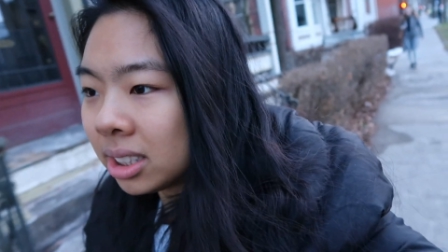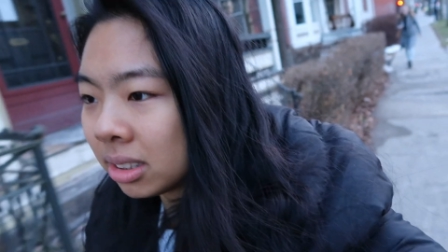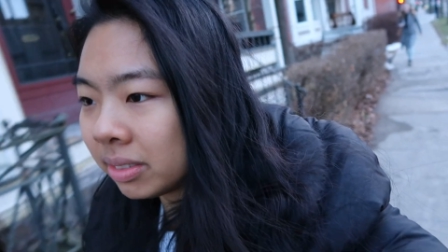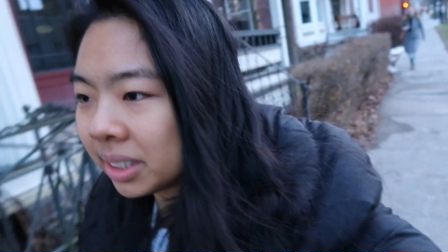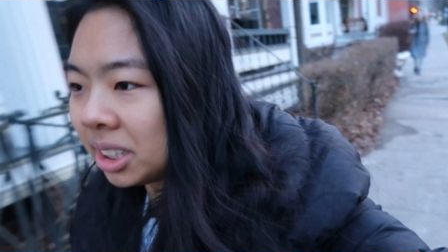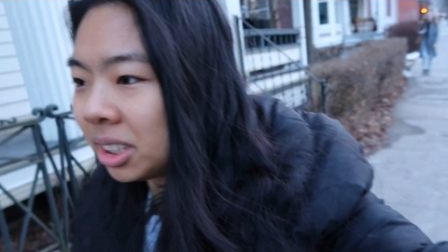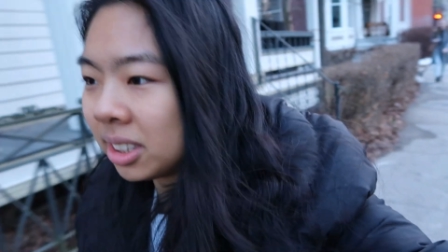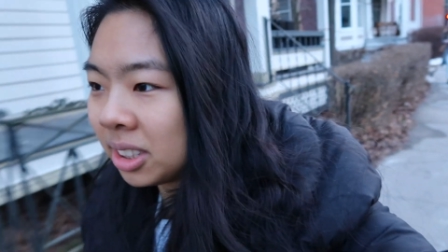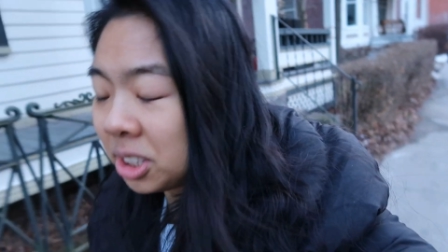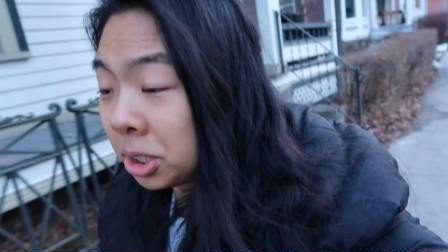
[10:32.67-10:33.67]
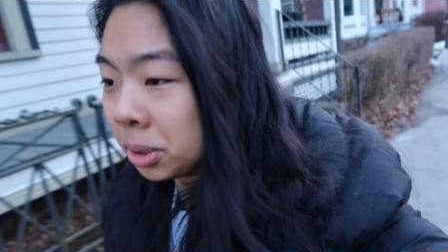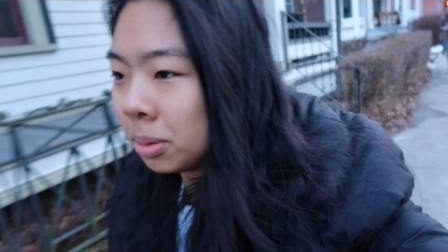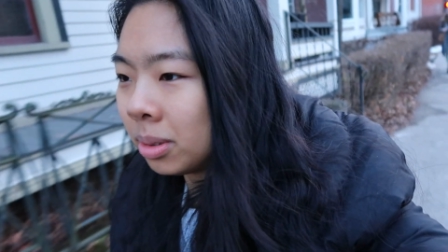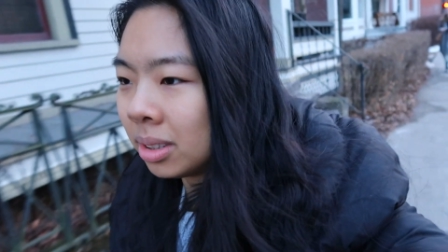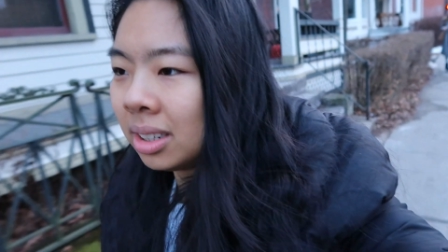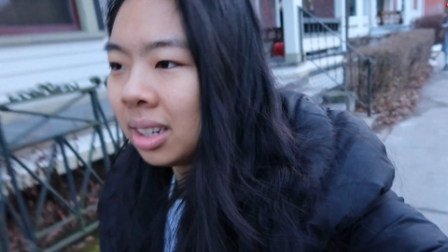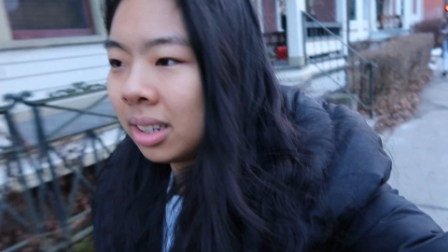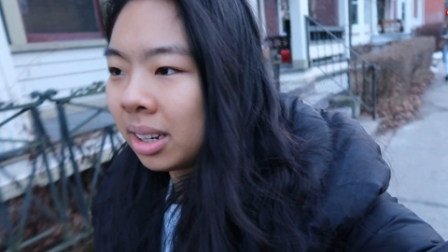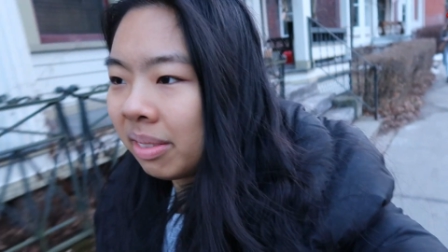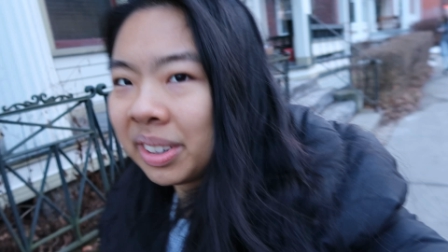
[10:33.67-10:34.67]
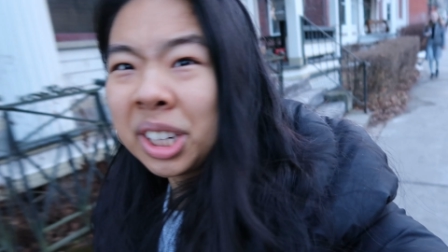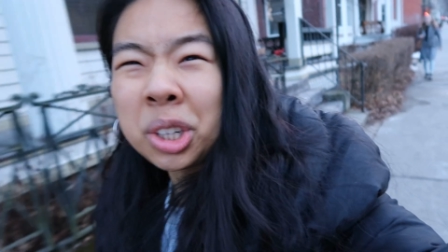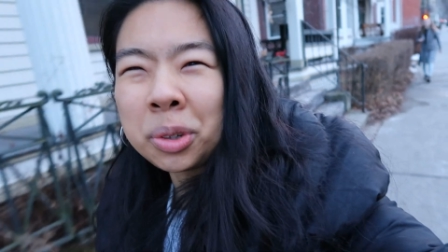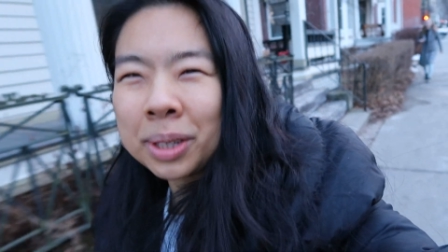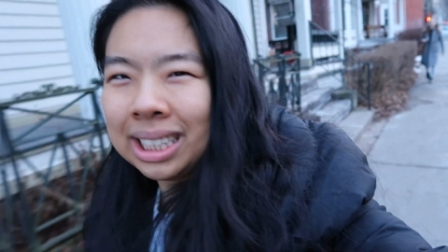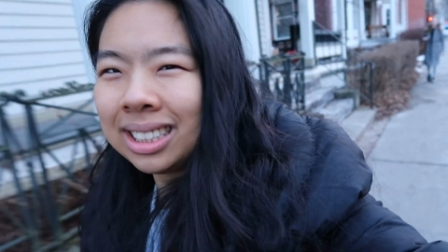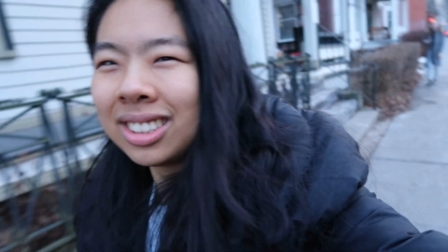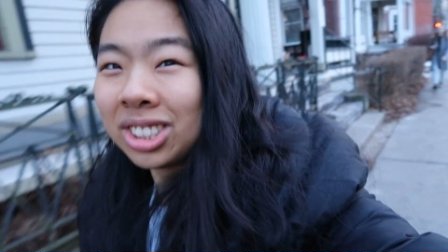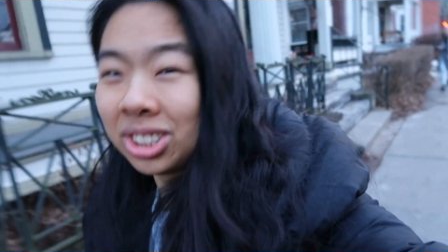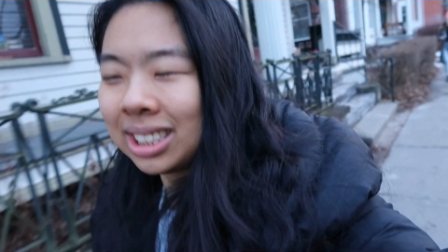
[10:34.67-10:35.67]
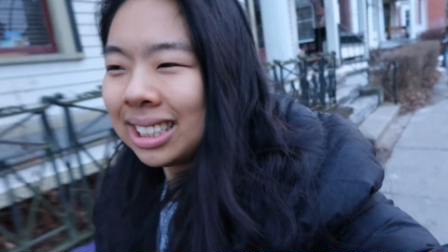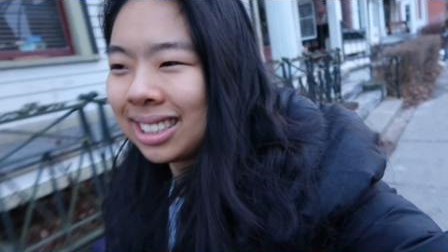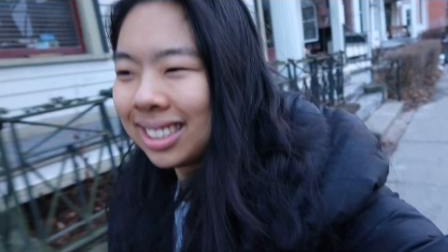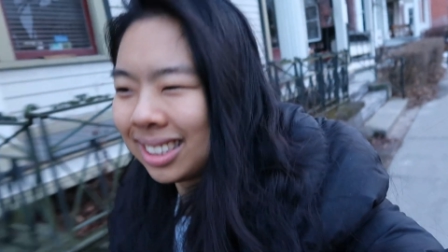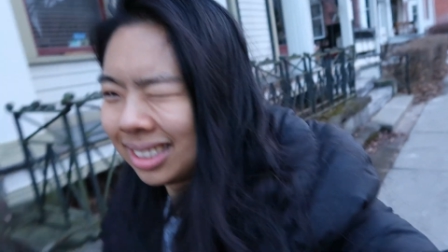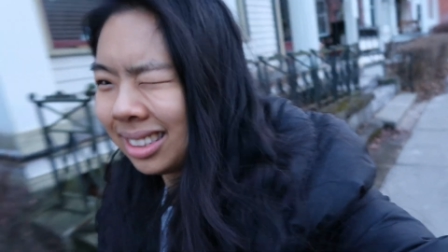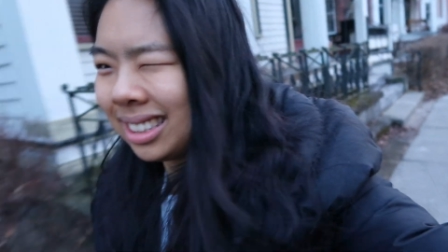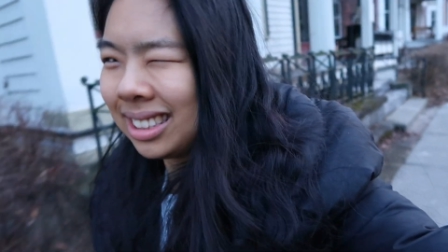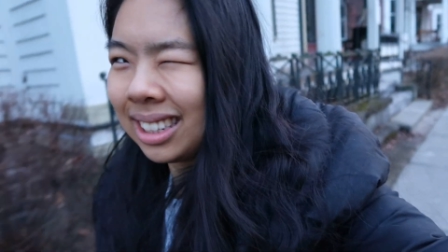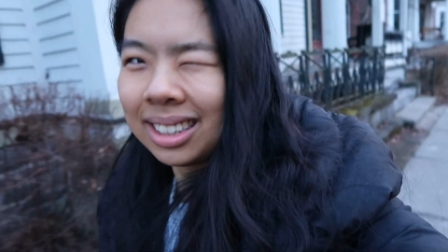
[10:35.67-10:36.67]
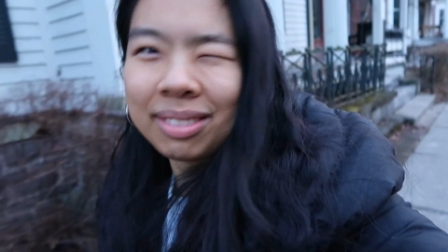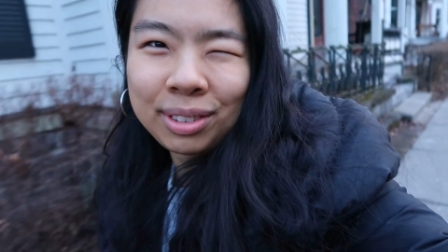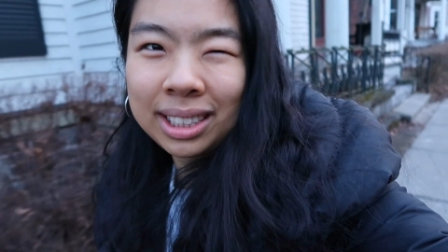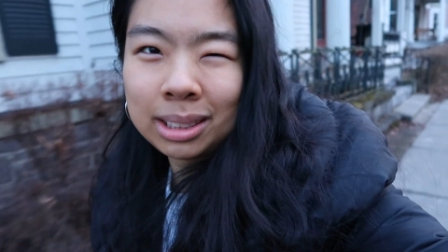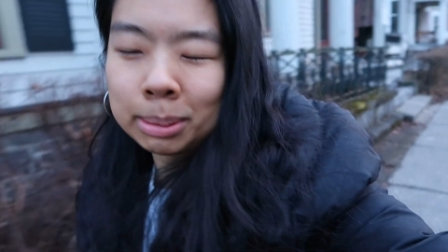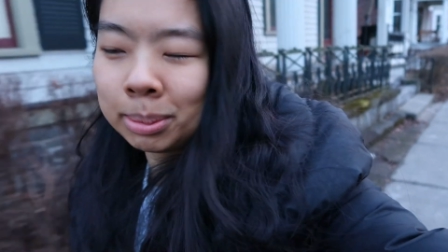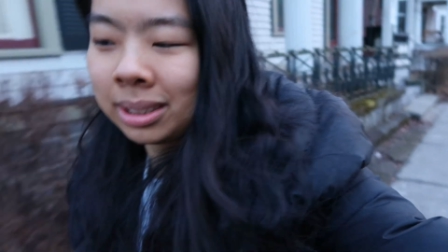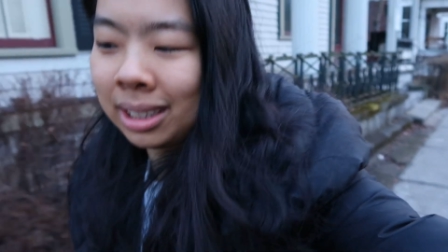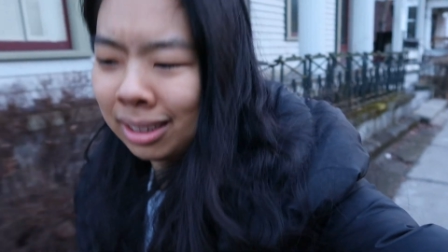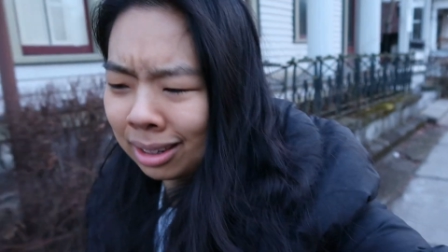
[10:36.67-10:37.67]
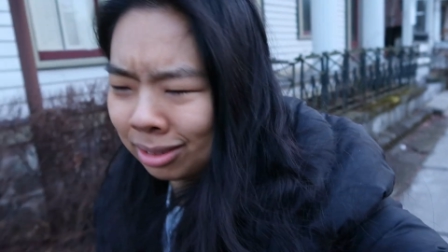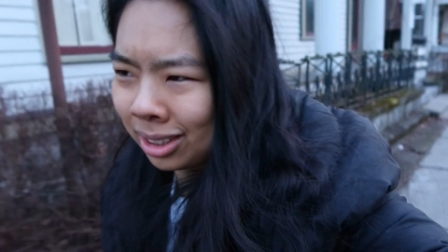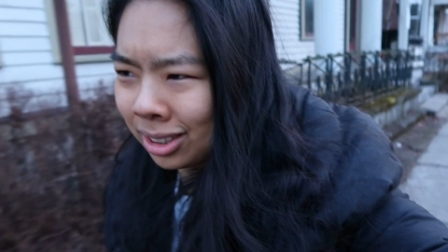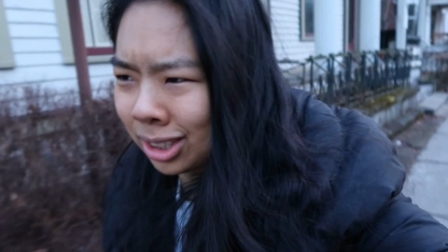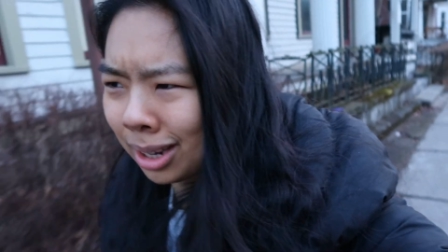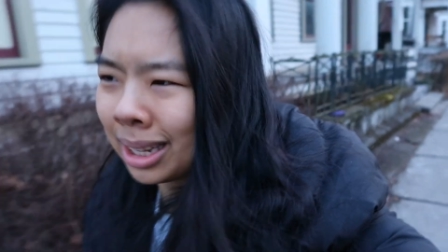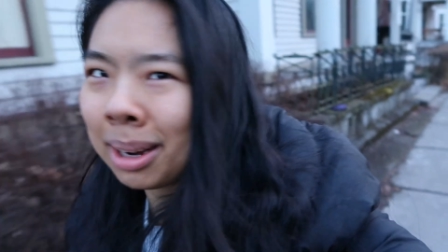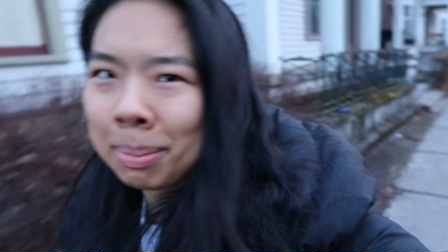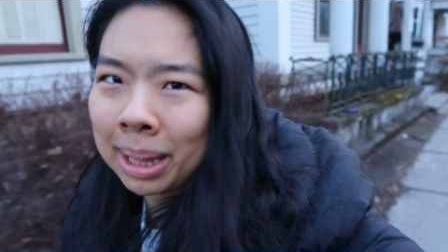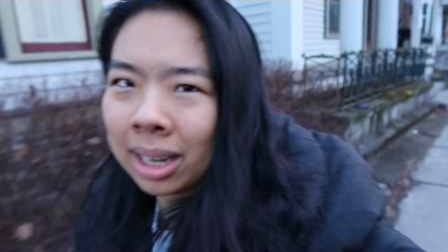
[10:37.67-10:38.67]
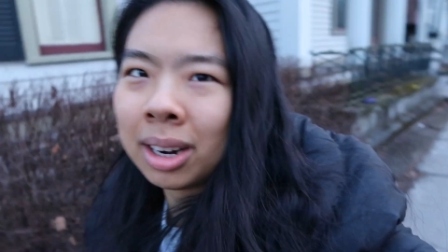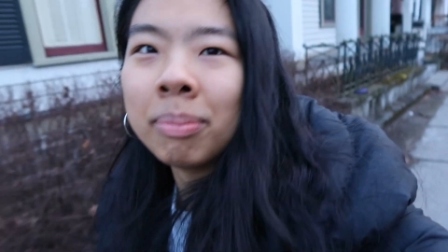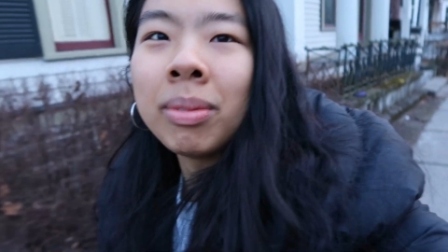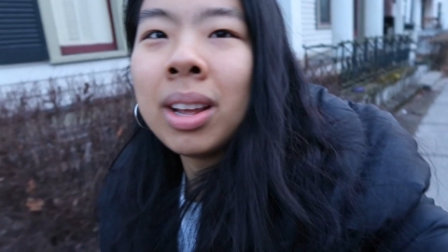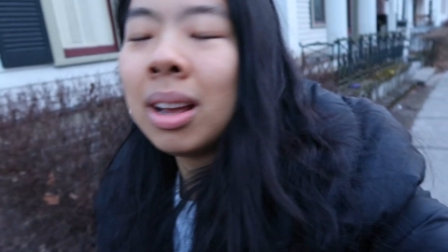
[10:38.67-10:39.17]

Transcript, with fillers: Still very new. I'm very green to this. Is that a phrase people say? I don't think so. I think I made that up.